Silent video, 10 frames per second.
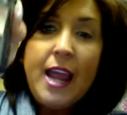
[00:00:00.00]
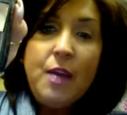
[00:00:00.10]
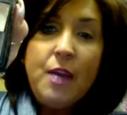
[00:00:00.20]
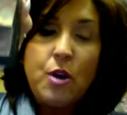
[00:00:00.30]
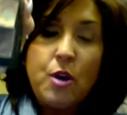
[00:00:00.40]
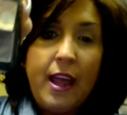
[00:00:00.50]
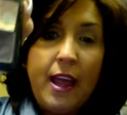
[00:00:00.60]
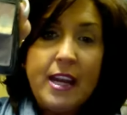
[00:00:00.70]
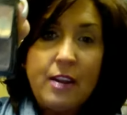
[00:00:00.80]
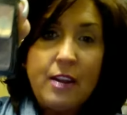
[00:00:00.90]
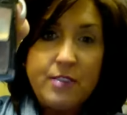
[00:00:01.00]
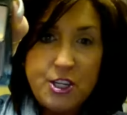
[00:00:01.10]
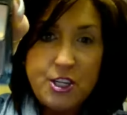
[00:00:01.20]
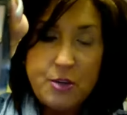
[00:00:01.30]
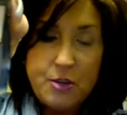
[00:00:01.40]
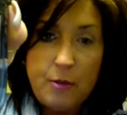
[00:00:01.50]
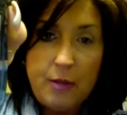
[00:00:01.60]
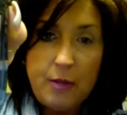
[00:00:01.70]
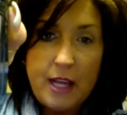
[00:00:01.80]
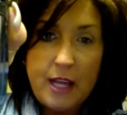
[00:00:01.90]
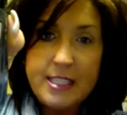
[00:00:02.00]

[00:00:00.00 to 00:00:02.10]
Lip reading: will go ahead and I'll teach you how to apply 6